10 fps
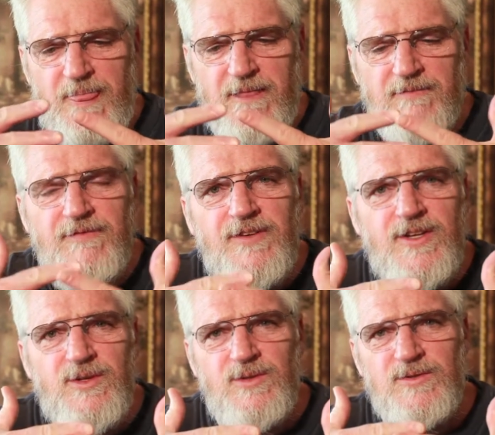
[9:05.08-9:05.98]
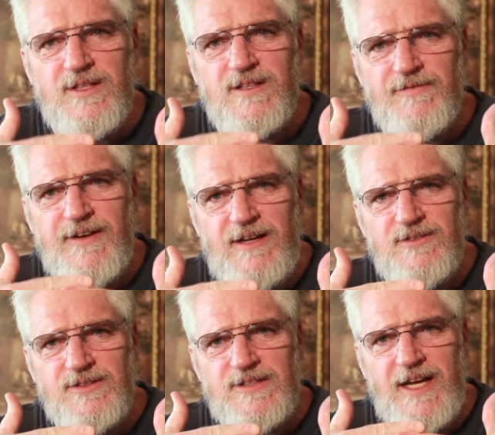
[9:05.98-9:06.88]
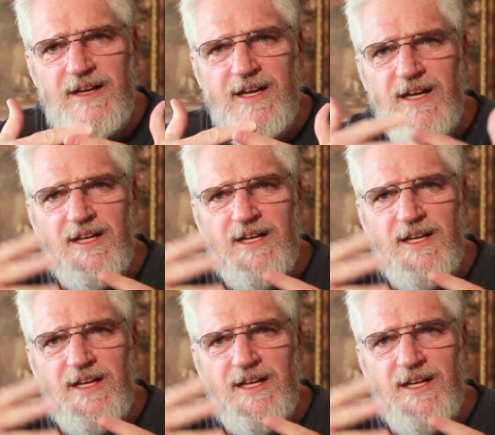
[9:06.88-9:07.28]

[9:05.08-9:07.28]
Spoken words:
the view that the founders had.